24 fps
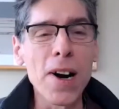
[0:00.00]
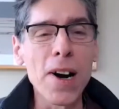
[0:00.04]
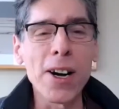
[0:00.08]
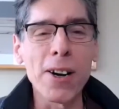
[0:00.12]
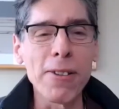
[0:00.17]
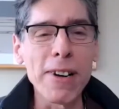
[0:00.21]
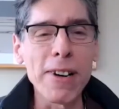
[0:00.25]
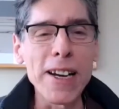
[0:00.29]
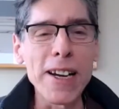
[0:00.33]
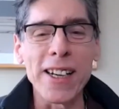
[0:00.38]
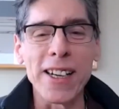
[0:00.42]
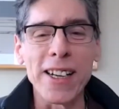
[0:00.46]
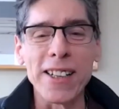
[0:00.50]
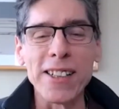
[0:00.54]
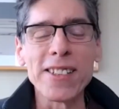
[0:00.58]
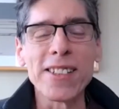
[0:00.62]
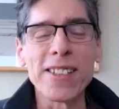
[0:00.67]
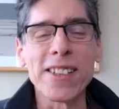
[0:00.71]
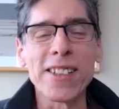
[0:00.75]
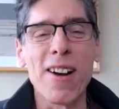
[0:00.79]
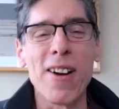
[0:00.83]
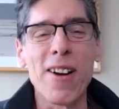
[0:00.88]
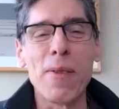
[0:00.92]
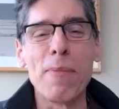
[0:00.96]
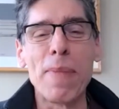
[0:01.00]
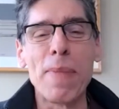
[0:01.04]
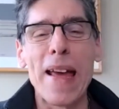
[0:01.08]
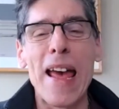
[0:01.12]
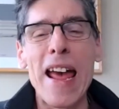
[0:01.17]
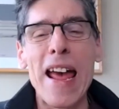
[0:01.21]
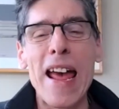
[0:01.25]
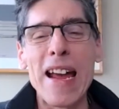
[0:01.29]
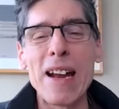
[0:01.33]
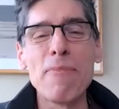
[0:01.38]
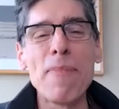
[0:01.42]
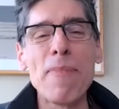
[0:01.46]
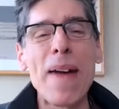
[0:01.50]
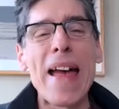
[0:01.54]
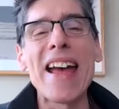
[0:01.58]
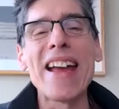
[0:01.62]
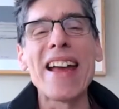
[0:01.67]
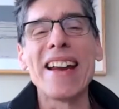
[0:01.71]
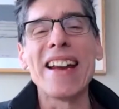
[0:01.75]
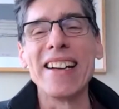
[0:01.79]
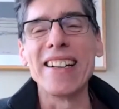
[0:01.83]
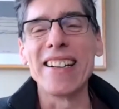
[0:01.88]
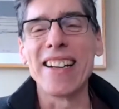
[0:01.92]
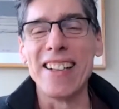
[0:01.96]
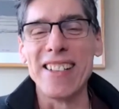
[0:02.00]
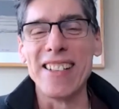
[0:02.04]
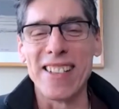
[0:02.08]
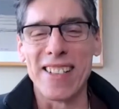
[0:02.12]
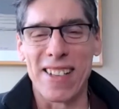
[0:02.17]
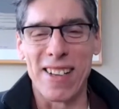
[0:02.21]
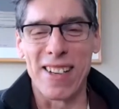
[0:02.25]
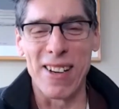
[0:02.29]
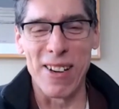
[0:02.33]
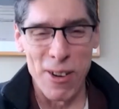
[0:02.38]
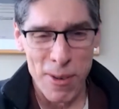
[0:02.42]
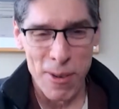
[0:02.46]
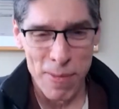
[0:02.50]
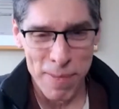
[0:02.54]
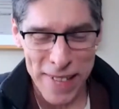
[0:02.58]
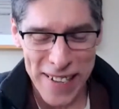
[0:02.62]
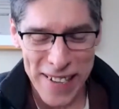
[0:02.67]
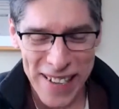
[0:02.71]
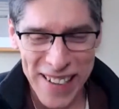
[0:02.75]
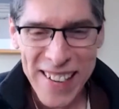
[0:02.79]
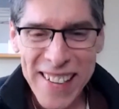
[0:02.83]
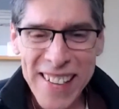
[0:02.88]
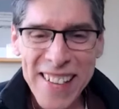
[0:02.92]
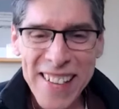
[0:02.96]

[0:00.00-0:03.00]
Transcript: margaritas are being made and consumed.